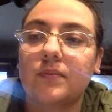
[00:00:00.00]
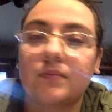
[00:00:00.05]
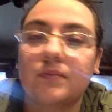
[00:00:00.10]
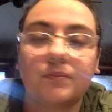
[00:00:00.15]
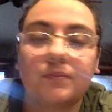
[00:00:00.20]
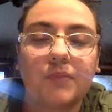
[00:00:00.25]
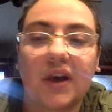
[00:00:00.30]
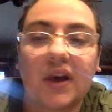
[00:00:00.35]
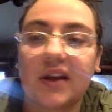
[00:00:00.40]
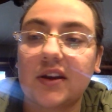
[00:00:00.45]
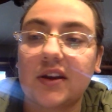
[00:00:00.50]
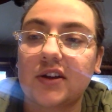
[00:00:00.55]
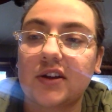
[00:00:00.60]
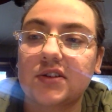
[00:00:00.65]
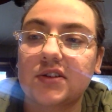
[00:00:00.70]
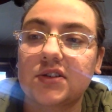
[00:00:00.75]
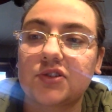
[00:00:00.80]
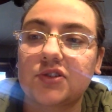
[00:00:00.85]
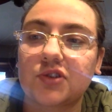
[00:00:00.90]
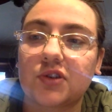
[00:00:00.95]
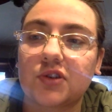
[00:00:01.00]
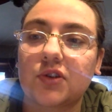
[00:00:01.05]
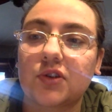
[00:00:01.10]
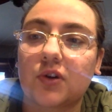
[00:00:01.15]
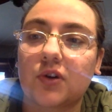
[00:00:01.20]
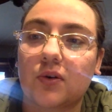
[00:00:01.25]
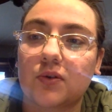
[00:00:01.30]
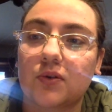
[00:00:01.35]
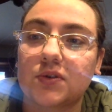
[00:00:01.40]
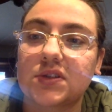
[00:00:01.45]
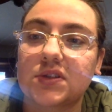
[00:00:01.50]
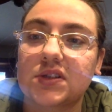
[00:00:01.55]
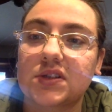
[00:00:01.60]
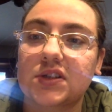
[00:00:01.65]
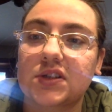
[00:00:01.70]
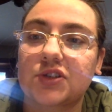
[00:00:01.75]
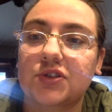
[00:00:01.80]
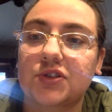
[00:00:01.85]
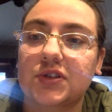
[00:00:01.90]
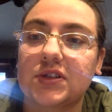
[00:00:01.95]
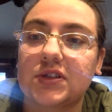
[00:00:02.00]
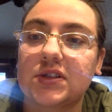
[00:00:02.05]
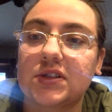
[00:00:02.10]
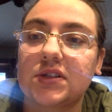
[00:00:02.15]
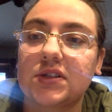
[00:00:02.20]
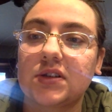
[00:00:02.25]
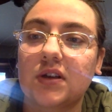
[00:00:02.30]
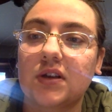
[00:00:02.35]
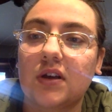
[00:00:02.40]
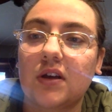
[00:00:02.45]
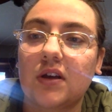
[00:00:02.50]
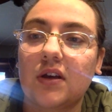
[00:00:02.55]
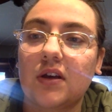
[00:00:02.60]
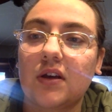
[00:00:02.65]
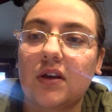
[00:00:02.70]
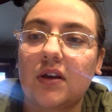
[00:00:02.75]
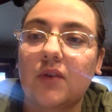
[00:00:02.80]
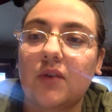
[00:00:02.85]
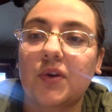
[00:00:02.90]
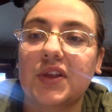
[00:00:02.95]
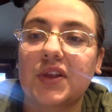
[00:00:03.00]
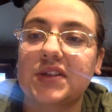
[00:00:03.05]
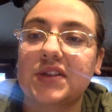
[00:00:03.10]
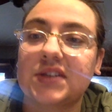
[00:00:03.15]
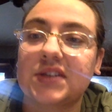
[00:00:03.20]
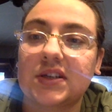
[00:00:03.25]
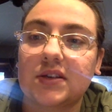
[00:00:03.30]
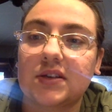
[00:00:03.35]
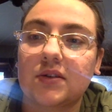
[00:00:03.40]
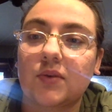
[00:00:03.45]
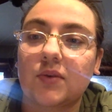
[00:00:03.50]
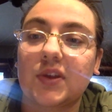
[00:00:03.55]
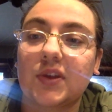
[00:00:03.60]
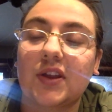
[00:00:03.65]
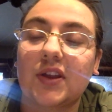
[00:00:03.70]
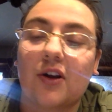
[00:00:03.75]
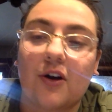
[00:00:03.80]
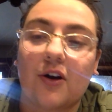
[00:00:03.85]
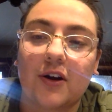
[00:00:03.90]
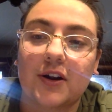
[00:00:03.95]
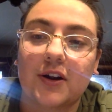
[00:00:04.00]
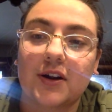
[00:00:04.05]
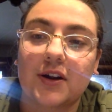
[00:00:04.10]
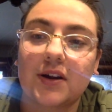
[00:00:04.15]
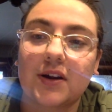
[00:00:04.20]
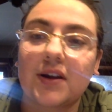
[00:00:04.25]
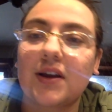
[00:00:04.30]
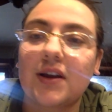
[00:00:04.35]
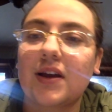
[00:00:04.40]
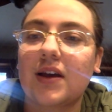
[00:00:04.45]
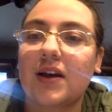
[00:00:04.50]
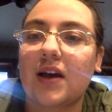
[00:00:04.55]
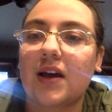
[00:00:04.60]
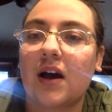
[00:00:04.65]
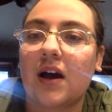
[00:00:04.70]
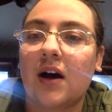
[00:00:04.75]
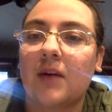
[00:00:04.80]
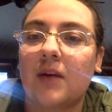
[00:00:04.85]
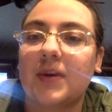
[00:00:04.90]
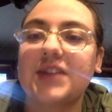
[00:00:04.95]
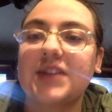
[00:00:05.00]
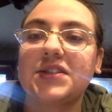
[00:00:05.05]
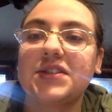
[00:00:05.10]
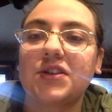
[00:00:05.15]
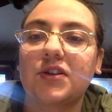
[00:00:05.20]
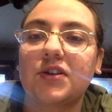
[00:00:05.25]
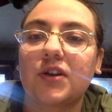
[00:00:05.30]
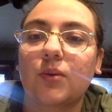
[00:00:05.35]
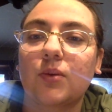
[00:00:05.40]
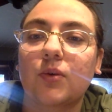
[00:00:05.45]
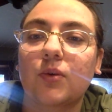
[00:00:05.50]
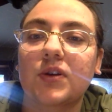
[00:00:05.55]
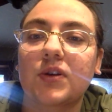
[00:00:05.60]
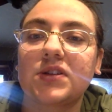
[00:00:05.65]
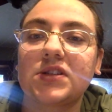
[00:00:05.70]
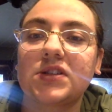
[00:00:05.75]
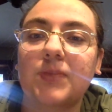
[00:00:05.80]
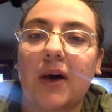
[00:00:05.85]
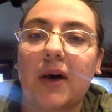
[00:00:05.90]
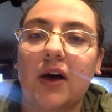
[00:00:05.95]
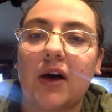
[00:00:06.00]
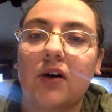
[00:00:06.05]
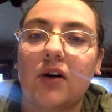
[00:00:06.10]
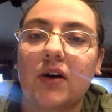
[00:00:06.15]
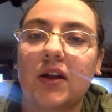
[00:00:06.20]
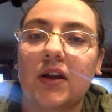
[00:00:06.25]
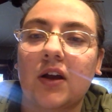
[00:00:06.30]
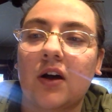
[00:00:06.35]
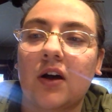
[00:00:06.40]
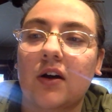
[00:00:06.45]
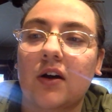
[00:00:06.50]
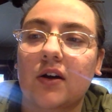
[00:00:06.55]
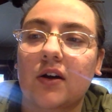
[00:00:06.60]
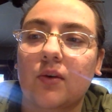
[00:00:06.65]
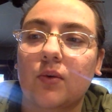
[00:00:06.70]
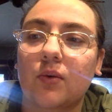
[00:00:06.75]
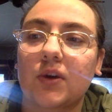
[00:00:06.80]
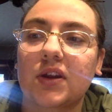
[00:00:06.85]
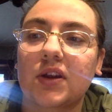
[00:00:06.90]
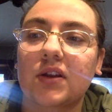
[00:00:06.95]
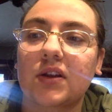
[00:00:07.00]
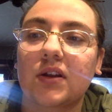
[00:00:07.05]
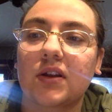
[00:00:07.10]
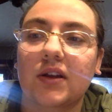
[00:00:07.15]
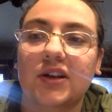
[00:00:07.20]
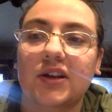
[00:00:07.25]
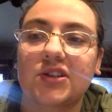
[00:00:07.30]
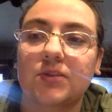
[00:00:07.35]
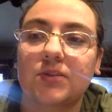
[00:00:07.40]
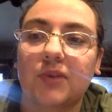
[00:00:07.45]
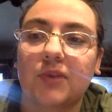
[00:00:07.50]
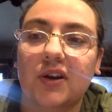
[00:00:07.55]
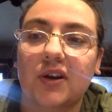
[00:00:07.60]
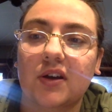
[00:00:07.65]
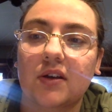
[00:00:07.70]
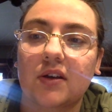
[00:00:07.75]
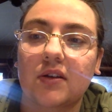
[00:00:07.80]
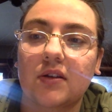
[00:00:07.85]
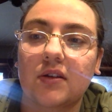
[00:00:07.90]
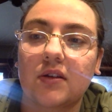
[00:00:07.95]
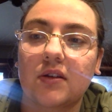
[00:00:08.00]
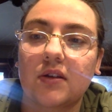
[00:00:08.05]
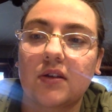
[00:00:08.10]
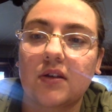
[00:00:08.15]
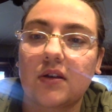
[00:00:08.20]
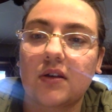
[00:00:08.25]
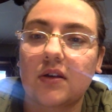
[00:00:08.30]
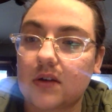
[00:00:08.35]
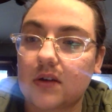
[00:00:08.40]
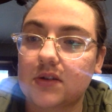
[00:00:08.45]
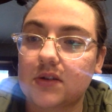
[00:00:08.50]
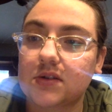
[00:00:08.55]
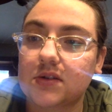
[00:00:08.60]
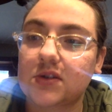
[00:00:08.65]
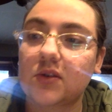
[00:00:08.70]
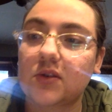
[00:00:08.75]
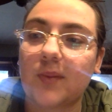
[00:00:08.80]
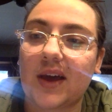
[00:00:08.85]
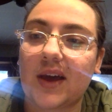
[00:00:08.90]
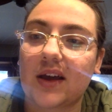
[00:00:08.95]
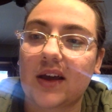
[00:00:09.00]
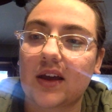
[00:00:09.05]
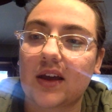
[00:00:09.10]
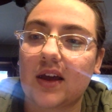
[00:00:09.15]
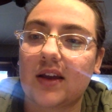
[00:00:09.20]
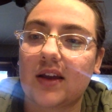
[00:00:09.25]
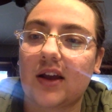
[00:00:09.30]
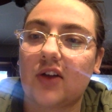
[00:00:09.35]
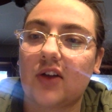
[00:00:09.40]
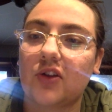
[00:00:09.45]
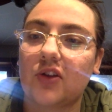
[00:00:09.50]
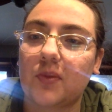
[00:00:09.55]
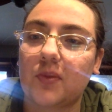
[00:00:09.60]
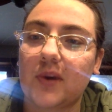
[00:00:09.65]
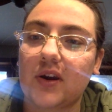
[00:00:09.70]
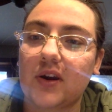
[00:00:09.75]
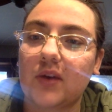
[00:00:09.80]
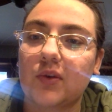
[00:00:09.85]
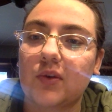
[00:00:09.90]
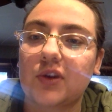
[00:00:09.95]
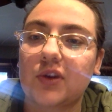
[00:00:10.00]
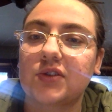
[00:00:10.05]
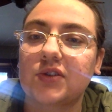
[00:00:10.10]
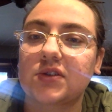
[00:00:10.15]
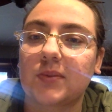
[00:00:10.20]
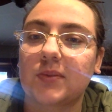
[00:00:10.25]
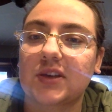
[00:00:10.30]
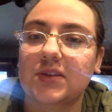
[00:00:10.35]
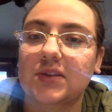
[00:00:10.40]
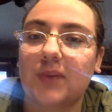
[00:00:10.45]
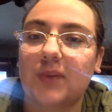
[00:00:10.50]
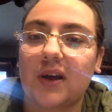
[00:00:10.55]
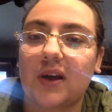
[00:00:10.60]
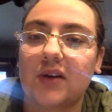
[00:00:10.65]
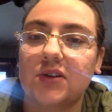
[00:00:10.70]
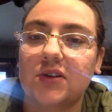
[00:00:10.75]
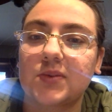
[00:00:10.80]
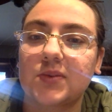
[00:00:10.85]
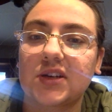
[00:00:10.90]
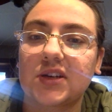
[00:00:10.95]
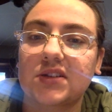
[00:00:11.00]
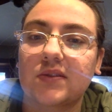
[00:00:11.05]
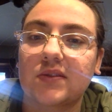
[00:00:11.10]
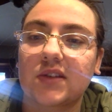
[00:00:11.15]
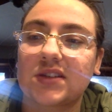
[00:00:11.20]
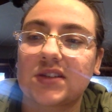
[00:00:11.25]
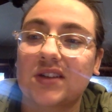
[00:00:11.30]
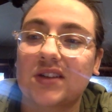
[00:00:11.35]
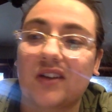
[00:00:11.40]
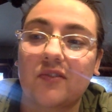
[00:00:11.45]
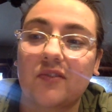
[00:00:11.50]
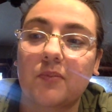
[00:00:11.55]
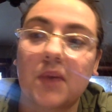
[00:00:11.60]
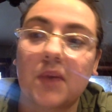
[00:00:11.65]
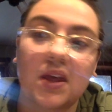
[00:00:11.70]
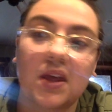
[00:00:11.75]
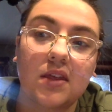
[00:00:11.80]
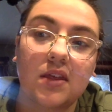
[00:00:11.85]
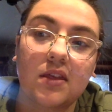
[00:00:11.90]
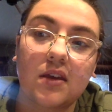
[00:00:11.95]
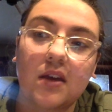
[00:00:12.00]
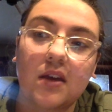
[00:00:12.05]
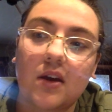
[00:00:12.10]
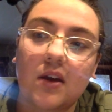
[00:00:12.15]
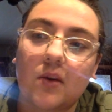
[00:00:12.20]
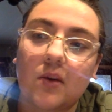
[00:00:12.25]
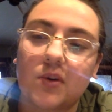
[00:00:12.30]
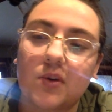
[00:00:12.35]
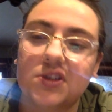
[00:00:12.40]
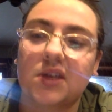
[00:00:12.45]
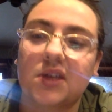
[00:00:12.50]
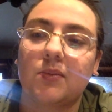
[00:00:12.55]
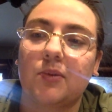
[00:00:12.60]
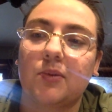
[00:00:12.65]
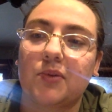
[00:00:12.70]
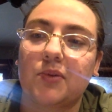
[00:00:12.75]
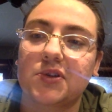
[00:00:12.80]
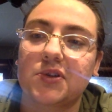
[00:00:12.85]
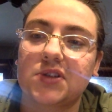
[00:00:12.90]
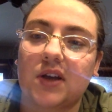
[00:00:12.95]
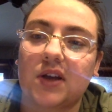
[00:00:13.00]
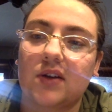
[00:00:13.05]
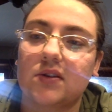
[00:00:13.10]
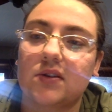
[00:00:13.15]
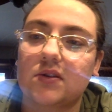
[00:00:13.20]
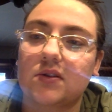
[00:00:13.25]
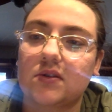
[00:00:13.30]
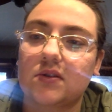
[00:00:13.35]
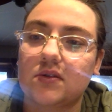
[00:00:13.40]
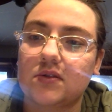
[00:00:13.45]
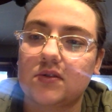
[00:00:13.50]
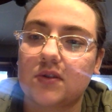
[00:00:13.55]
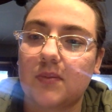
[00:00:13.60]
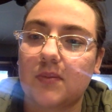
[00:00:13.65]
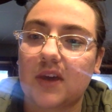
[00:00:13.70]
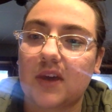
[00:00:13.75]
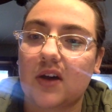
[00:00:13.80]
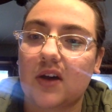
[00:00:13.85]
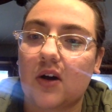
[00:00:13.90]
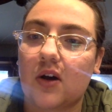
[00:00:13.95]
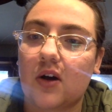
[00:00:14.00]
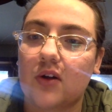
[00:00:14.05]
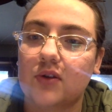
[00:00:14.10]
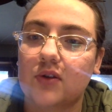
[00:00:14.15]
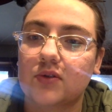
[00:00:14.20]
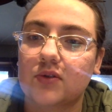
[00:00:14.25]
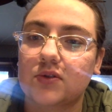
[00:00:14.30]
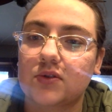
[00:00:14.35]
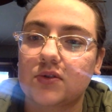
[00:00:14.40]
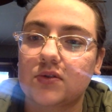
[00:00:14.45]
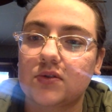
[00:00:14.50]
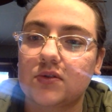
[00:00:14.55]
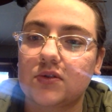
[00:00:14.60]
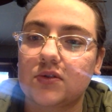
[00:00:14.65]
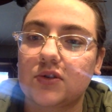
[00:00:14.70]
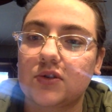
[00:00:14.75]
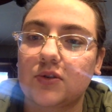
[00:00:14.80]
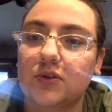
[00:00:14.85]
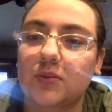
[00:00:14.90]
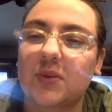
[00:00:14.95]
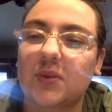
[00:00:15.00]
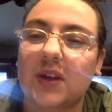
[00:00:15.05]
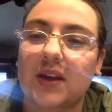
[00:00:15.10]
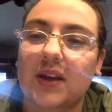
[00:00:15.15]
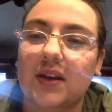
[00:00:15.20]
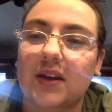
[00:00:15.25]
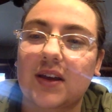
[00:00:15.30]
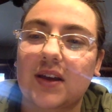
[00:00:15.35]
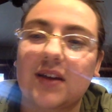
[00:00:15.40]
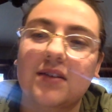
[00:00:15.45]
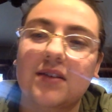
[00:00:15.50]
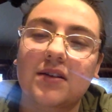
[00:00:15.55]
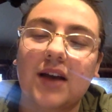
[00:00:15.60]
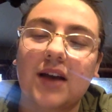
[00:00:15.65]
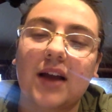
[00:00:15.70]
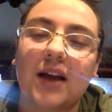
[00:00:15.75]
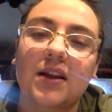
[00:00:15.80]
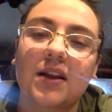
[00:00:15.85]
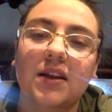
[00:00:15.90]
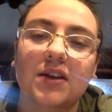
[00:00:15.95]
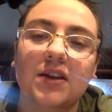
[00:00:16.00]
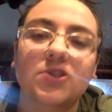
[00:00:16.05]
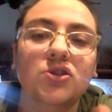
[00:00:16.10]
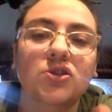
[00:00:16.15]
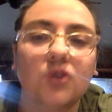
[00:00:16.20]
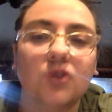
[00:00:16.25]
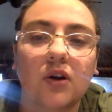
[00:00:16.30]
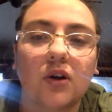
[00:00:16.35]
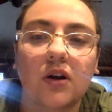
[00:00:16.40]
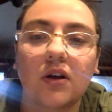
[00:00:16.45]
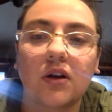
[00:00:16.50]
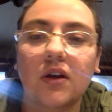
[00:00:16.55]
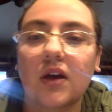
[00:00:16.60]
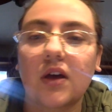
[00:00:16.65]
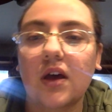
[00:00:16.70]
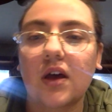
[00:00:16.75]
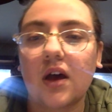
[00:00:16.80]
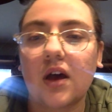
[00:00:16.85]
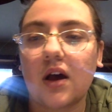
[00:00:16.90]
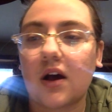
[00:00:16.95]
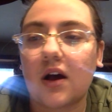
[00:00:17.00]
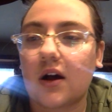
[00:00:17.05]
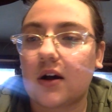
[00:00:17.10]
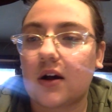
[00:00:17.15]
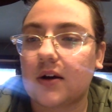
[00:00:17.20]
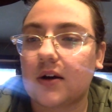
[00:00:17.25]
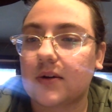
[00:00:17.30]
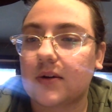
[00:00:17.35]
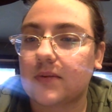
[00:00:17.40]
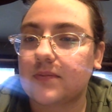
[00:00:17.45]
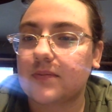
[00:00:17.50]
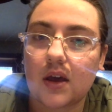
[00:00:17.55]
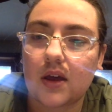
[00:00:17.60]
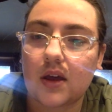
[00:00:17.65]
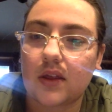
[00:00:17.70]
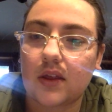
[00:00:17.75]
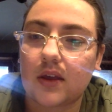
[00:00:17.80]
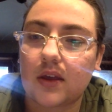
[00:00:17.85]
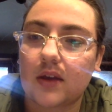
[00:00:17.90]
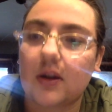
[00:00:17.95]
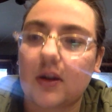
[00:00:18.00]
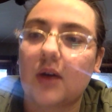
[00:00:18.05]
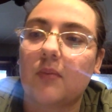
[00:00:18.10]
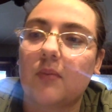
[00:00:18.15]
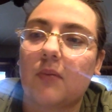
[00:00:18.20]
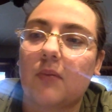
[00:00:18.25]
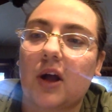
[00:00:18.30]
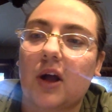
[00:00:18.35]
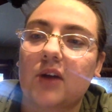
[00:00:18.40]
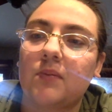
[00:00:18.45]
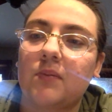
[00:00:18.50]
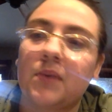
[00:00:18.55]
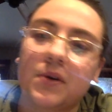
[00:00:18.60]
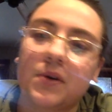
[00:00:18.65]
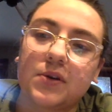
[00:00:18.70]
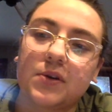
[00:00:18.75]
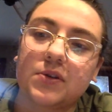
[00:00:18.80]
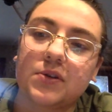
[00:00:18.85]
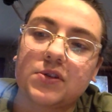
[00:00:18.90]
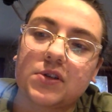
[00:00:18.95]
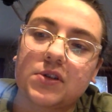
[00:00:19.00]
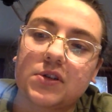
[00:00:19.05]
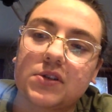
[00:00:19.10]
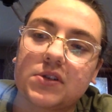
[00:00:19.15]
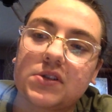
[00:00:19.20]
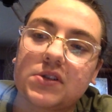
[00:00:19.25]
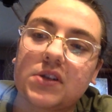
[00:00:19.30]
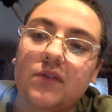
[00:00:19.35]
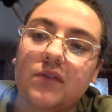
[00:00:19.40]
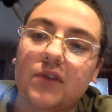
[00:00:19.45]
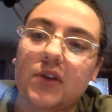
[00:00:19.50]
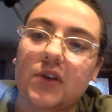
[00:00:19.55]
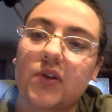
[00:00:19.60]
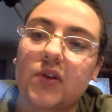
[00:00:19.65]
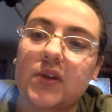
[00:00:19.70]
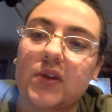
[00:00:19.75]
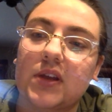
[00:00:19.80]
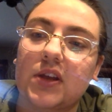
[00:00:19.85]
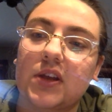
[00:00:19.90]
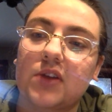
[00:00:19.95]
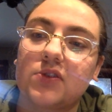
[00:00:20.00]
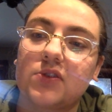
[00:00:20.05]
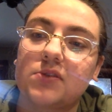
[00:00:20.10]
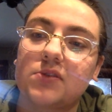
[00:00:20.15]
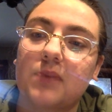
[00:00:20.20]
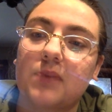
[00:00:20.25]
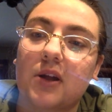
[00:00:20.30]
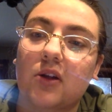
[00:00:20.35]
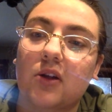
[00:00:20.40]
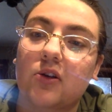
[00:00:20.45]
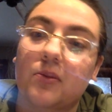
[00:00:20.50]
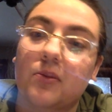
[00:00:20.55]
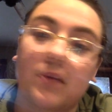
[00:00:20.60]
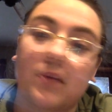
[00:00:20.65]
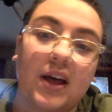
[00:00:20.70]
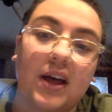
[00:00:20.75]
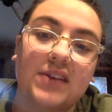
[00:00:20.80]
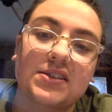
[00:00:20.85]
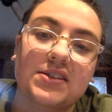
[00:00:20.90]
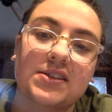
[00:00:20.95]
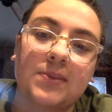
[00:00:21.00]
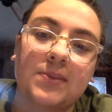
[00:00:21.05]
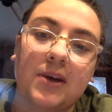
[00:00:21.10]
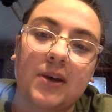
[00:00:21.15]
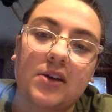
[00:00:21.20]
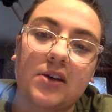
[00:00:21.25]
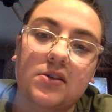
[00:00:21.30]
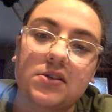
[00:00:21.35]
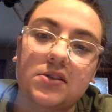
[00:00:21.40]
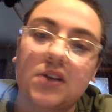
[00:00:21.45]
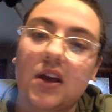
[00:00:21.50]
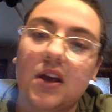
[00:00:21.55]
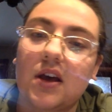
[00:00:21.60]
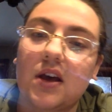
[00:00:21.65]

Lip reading: Pioneers drilled holes into trees with an auger, inserted a wooden spile, and hung a wooden collection bucket. Sumac and elderberry were used to make spiles because of the soft pith, which can be pushed out to make a hollow tube, kind of like a straw. And then modern producers frequently use metal or plastic spiles.